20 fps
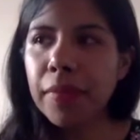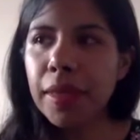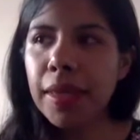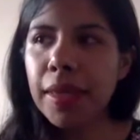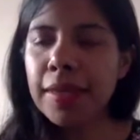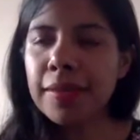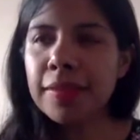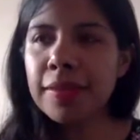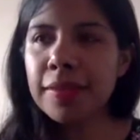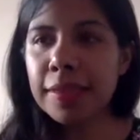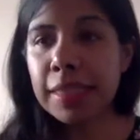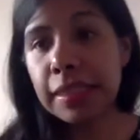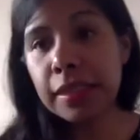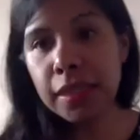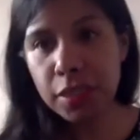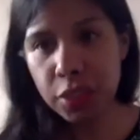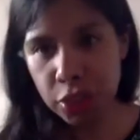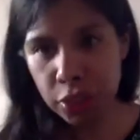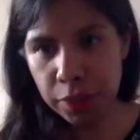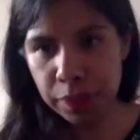is
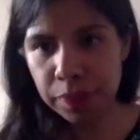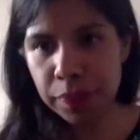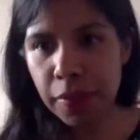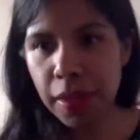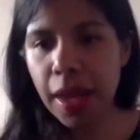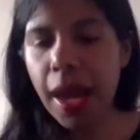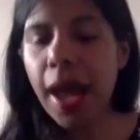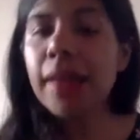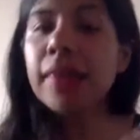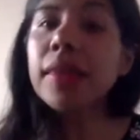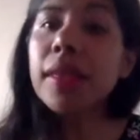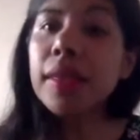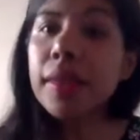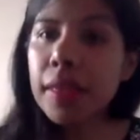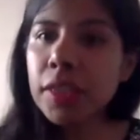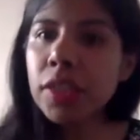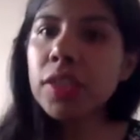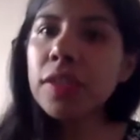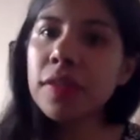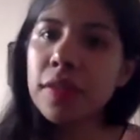Titixe. And
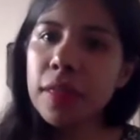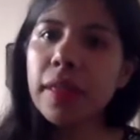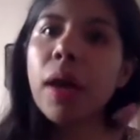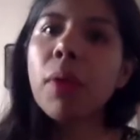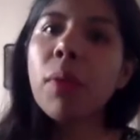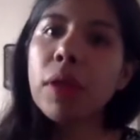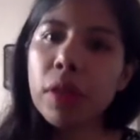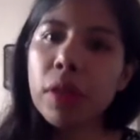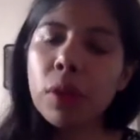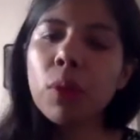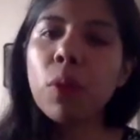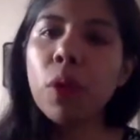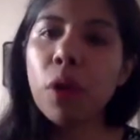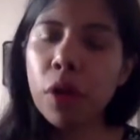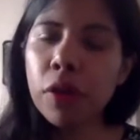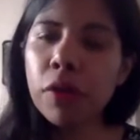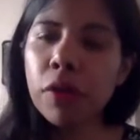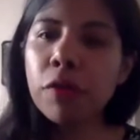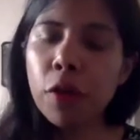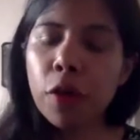Titixe is the Nahuatl
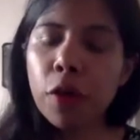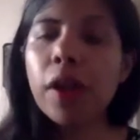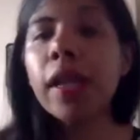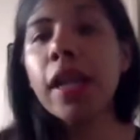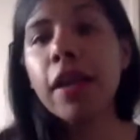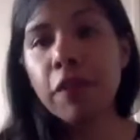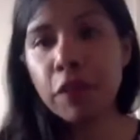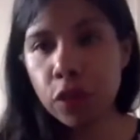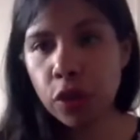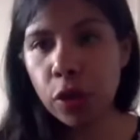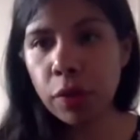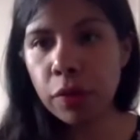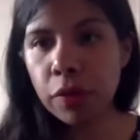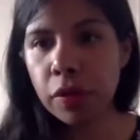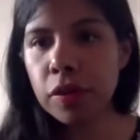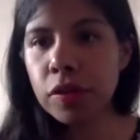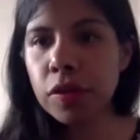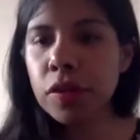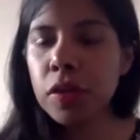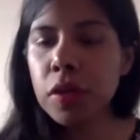word for
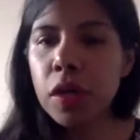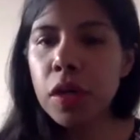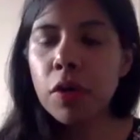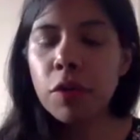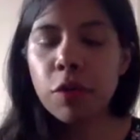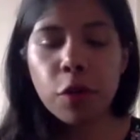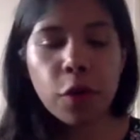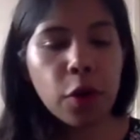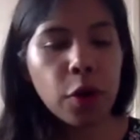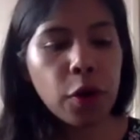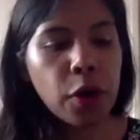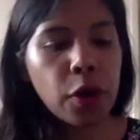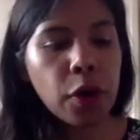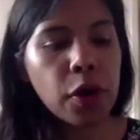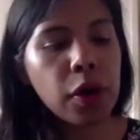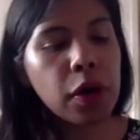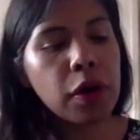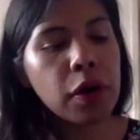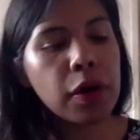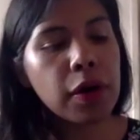leftovers.
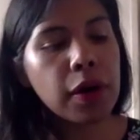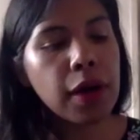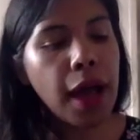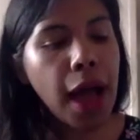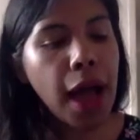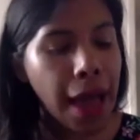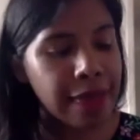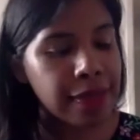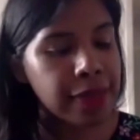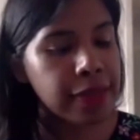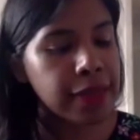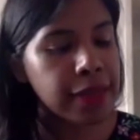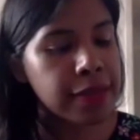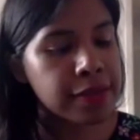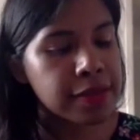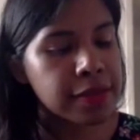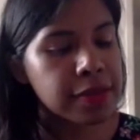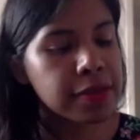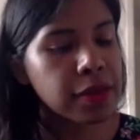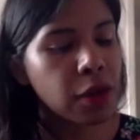And
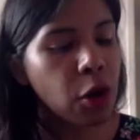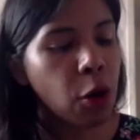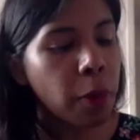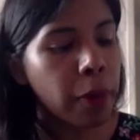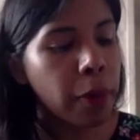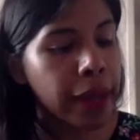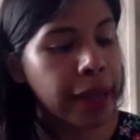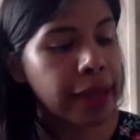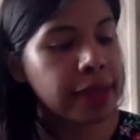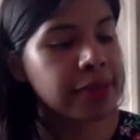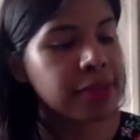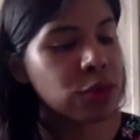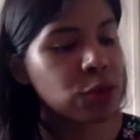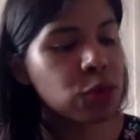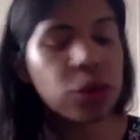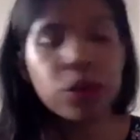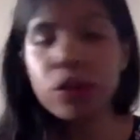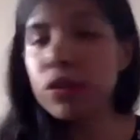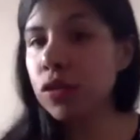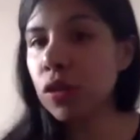this obeys to
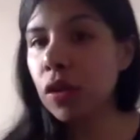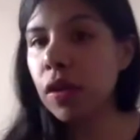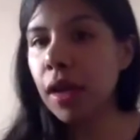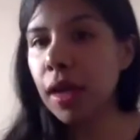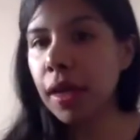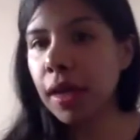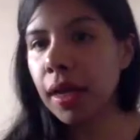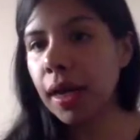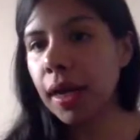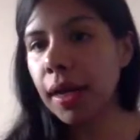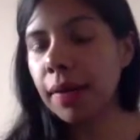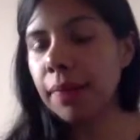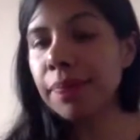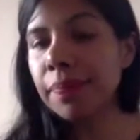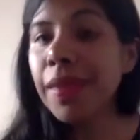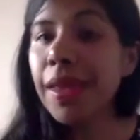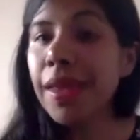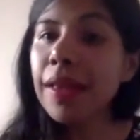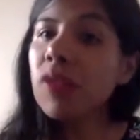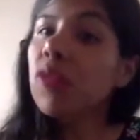also like a
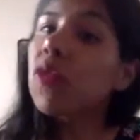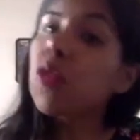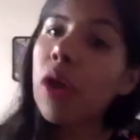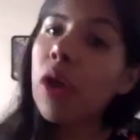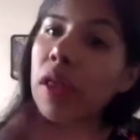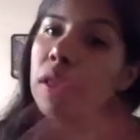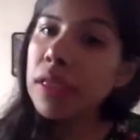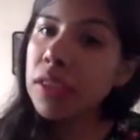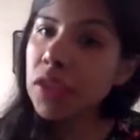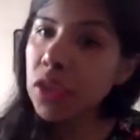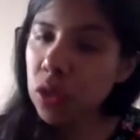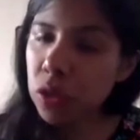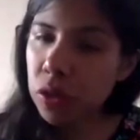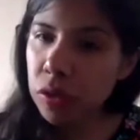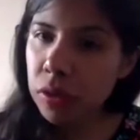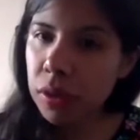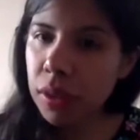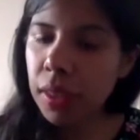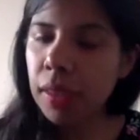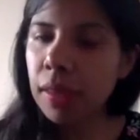
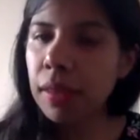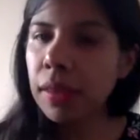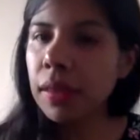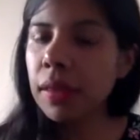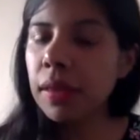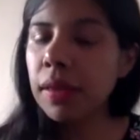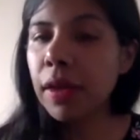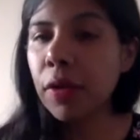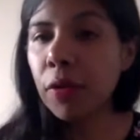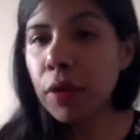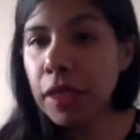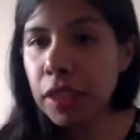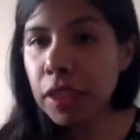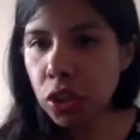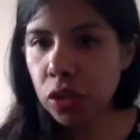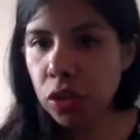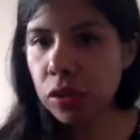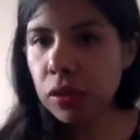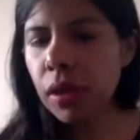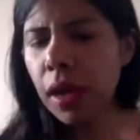tradition in the
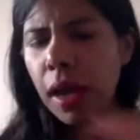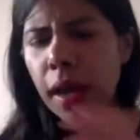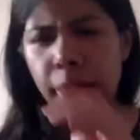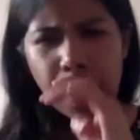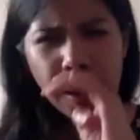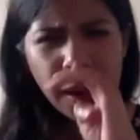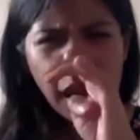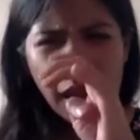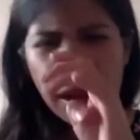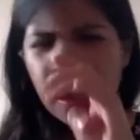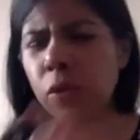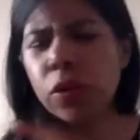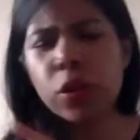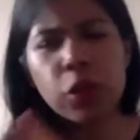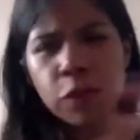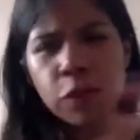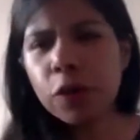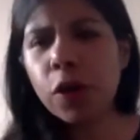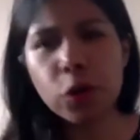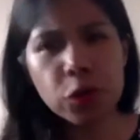region, and a lot
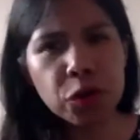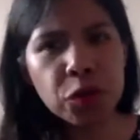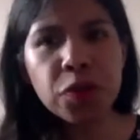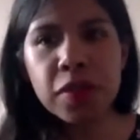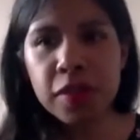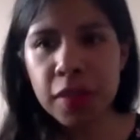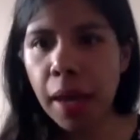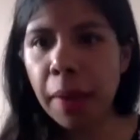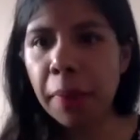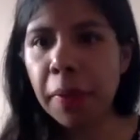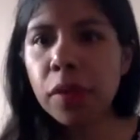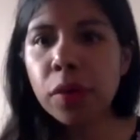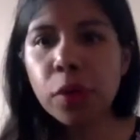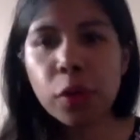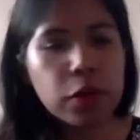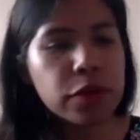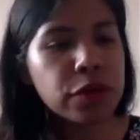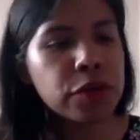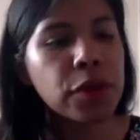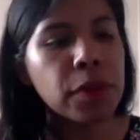of countries have it
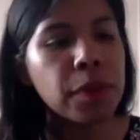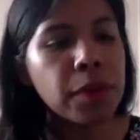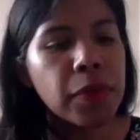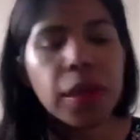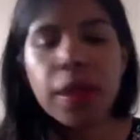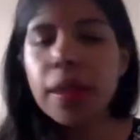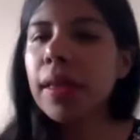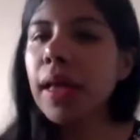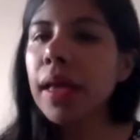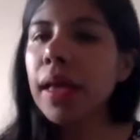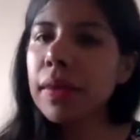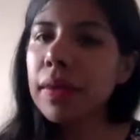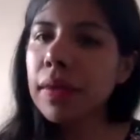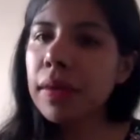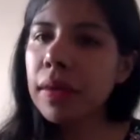also, that